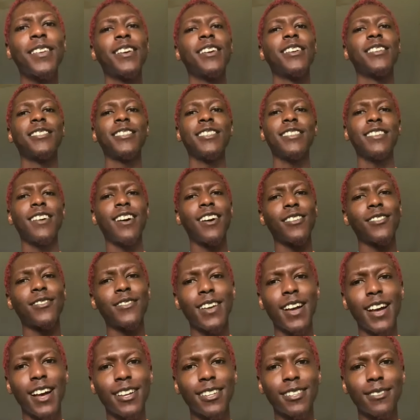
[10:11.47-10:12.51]
sending all you
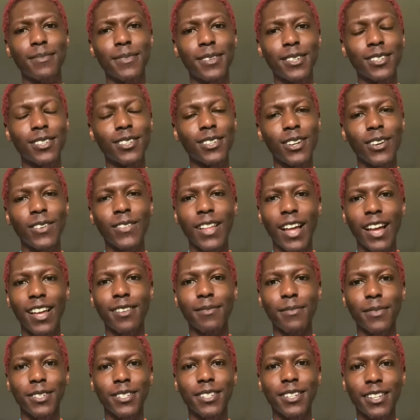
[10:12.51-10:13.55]
guys much love, light, and
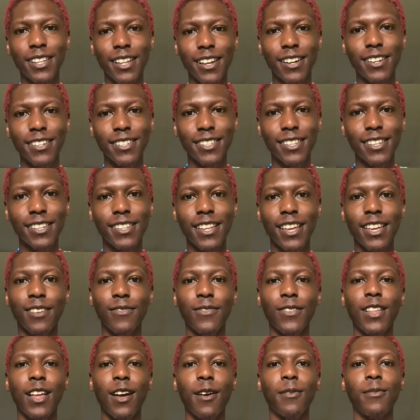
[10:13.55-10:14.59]
much clarity. Thank you for
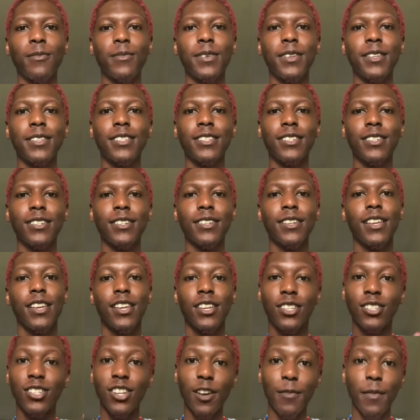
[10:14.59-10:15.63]
allowing me to
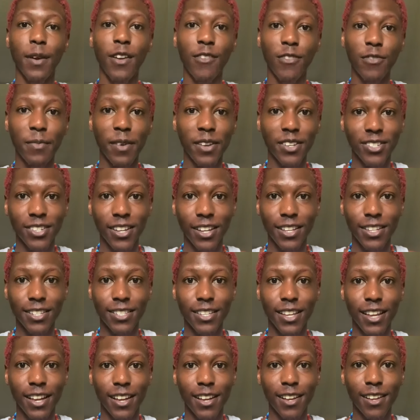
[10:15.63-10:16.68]
share my information at this
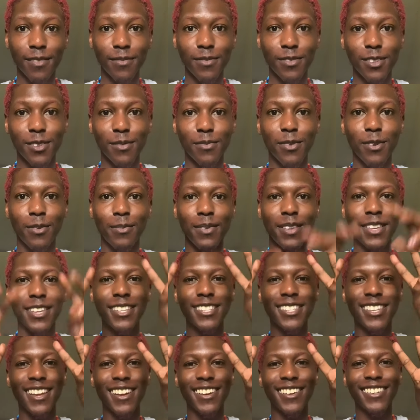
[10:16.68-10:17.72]
time. Your boy B
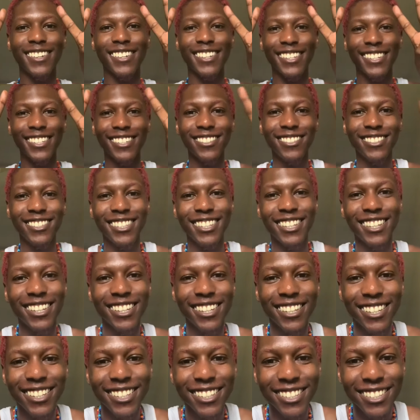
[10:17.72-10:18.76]
is out.
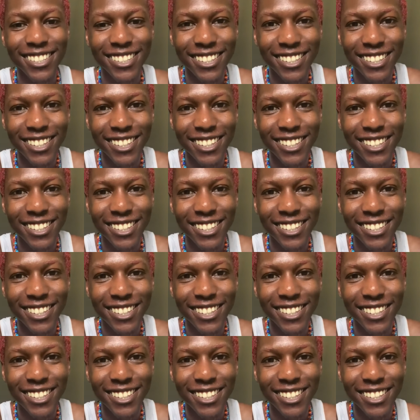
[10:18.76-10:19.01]
Deuces.